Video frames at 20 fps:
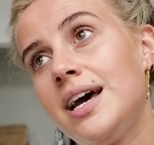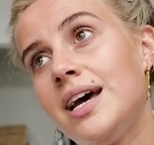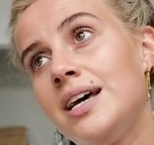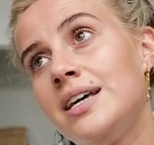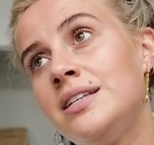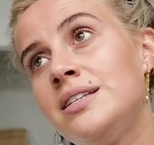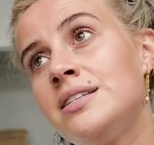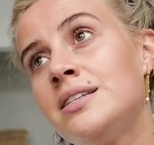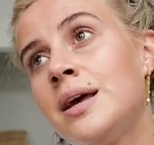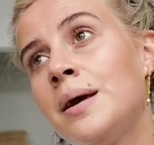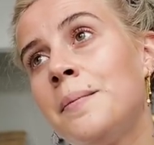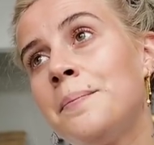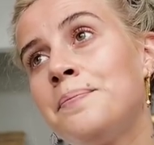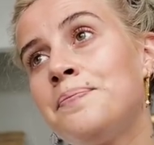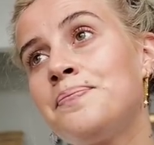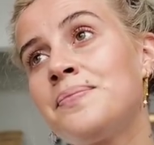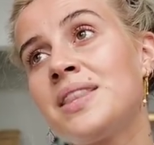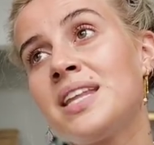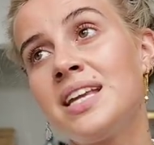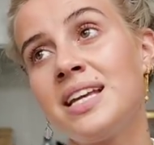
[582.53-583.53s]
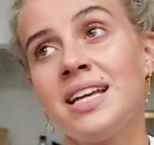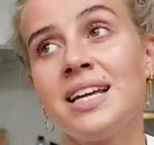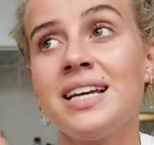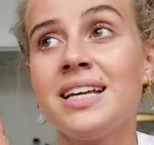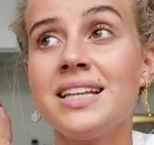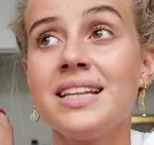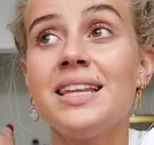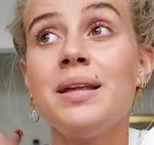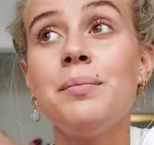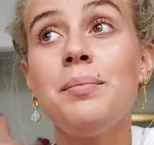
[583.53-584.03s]
And
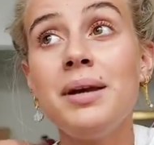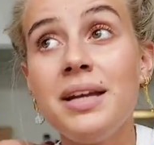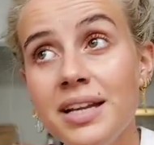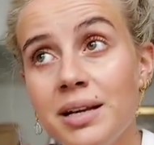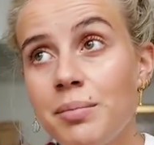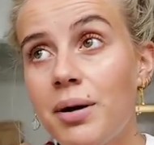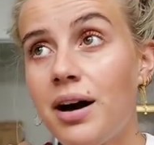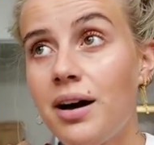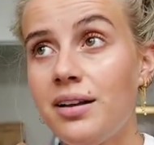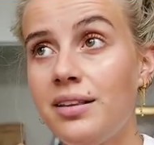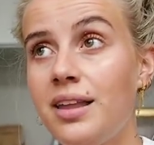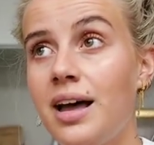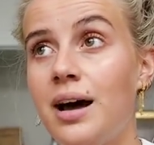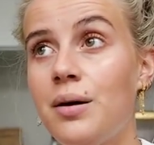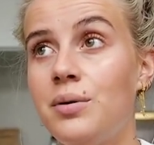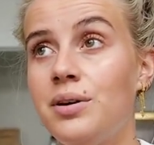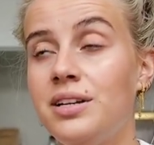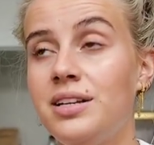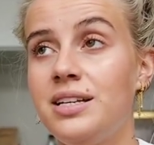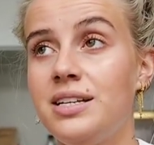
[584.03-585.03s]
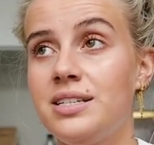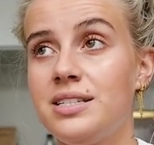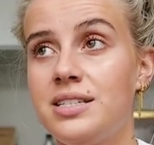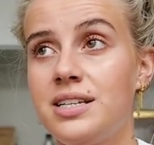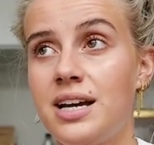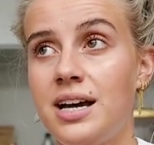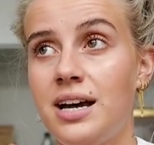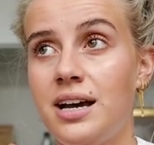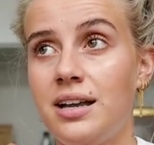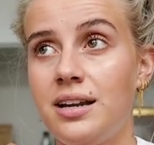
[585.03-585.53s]
the meaning behind that one is
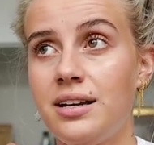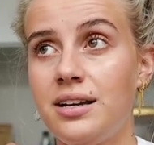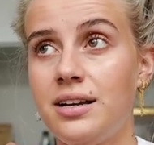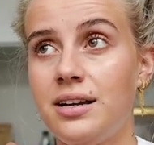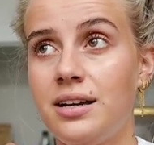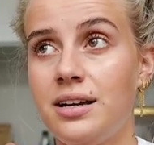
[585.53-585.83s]
that